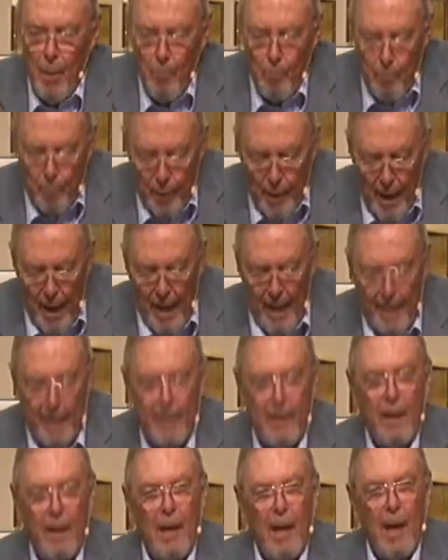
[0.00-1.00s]

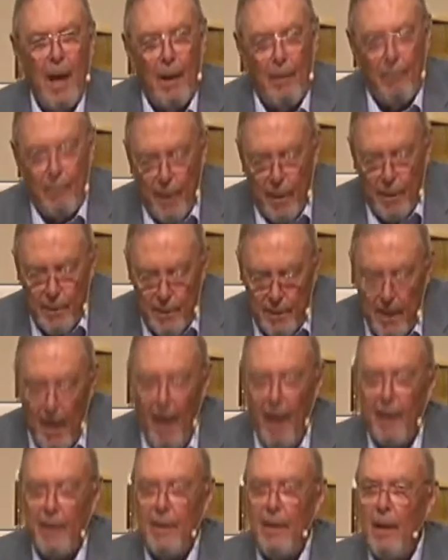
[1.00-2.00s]
blood of the
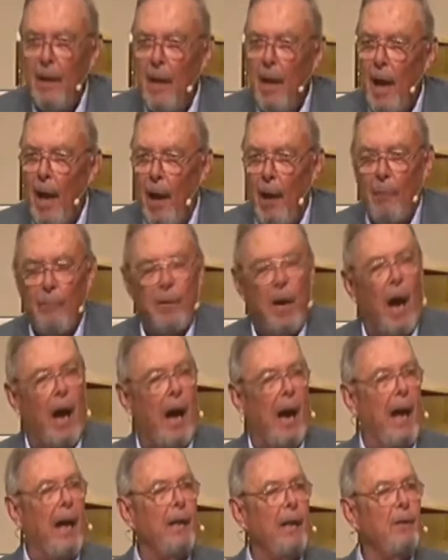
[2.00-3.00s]
Son of
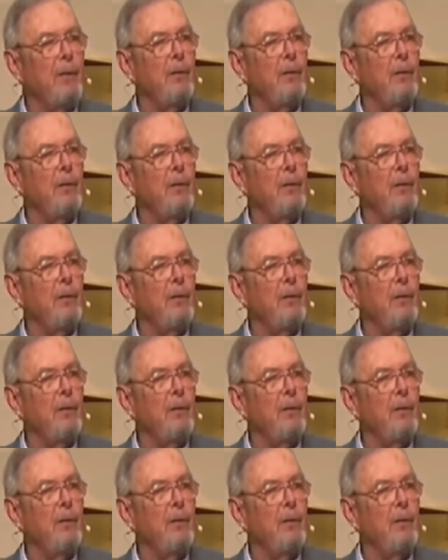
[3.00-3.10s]
God.